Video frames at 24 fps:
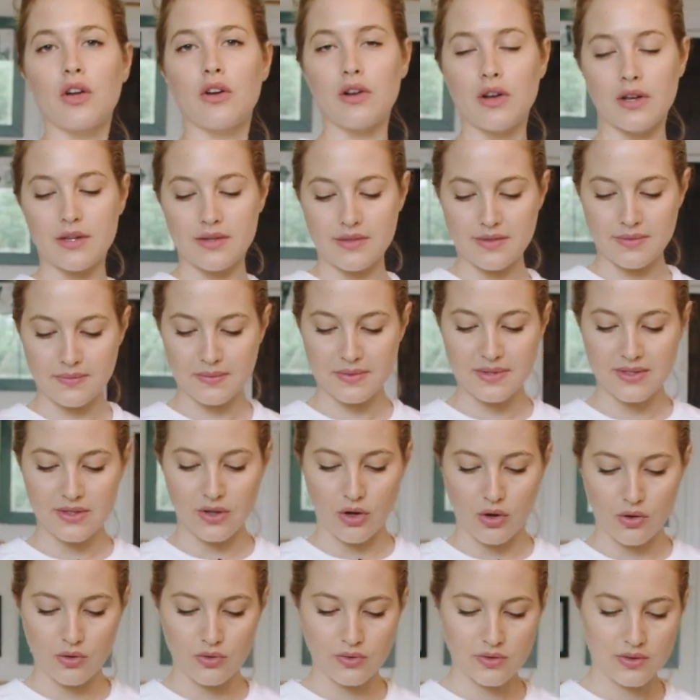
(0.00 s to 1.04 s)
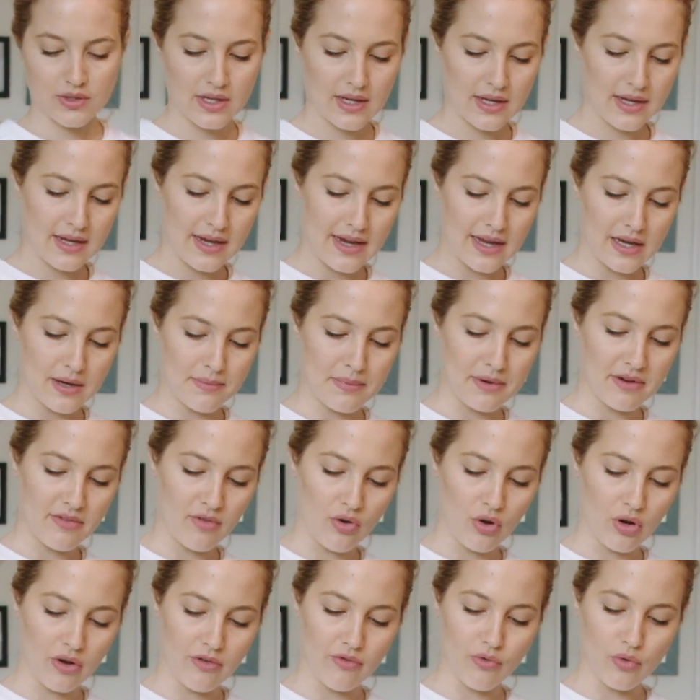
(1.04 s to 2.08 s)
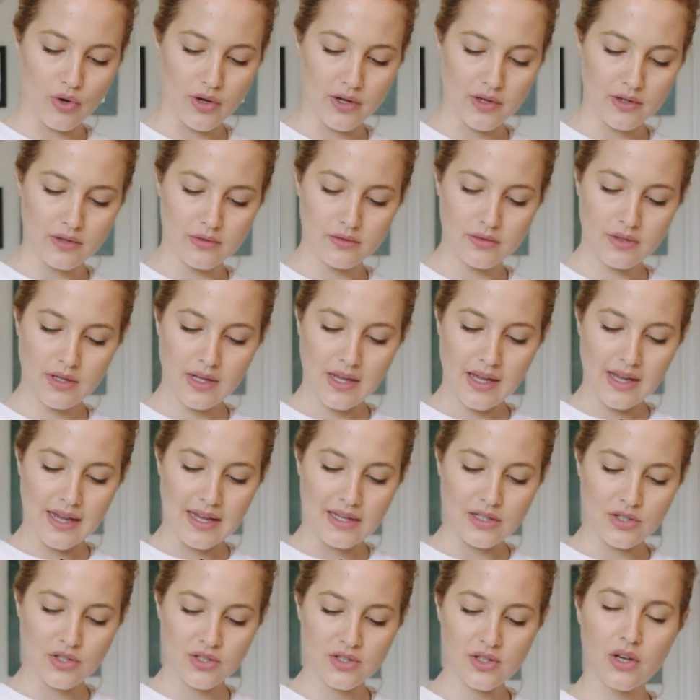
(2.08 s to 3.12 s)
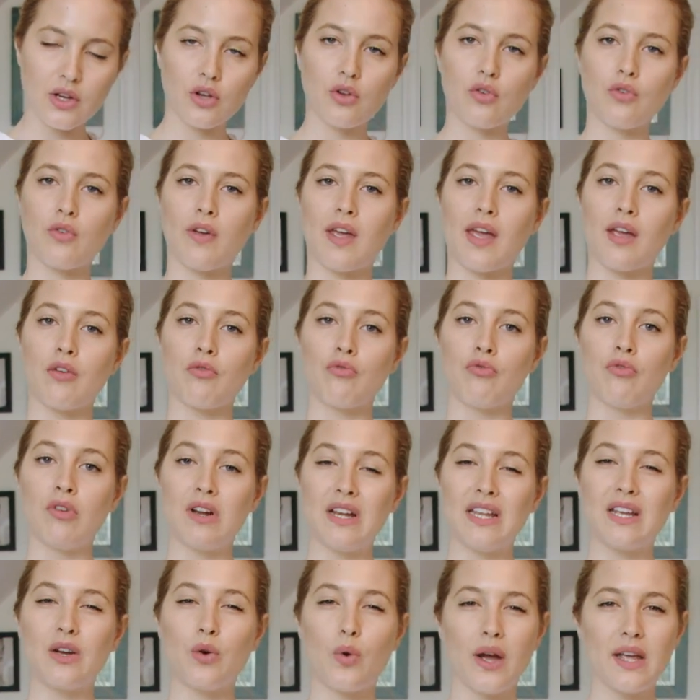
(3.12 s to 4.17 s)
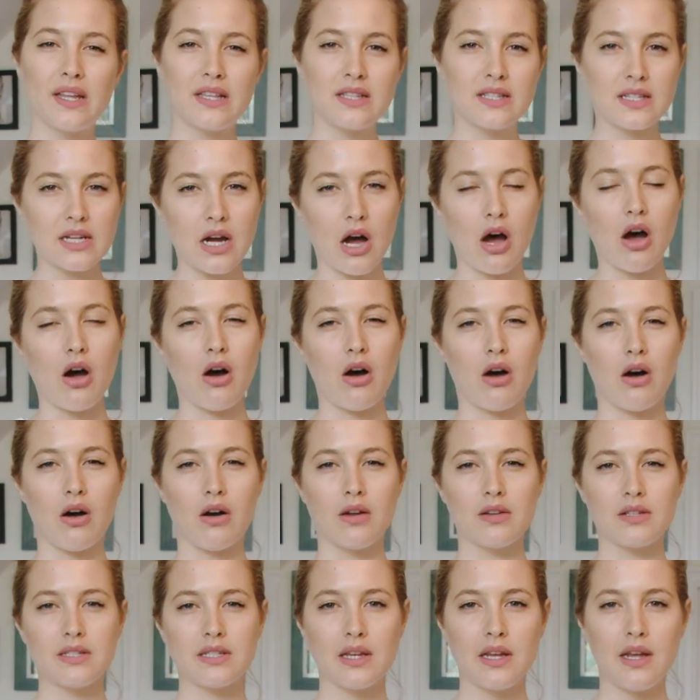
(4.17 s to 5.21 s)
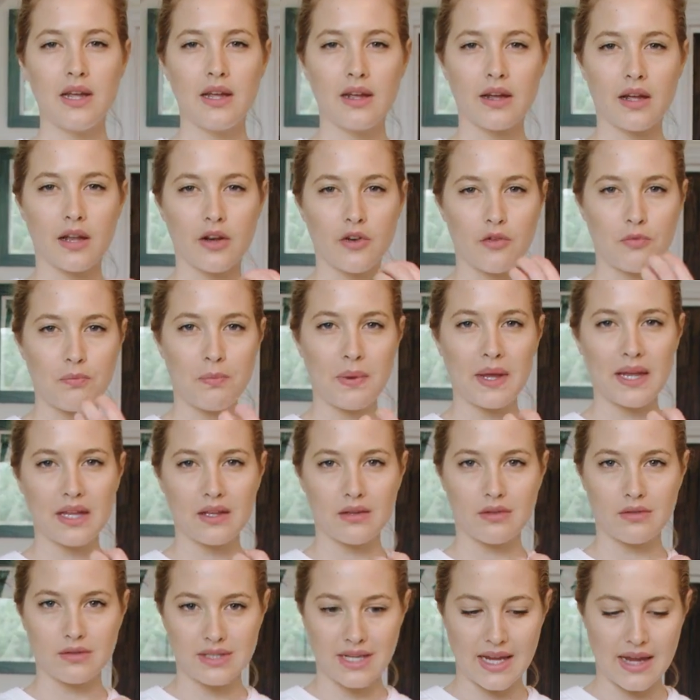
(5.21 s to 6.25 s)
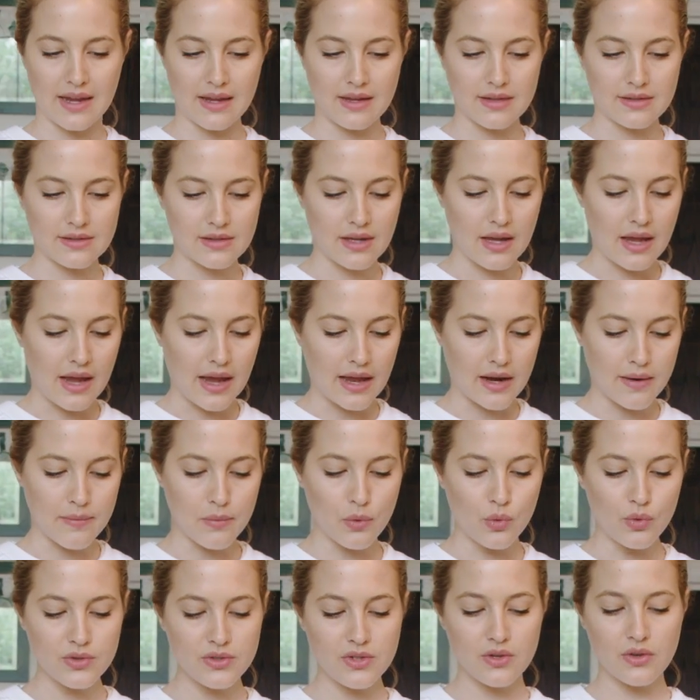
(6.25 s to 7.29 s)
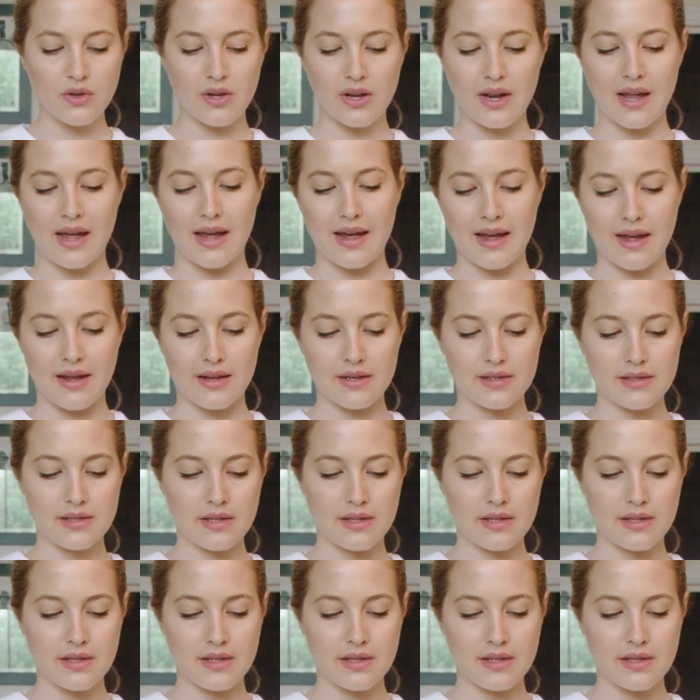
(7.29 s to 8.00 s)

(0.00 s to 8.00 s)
and some salt and a bit of olive oil is just gonna create a really quite tart kind of pickle taste. And I'm also gonna add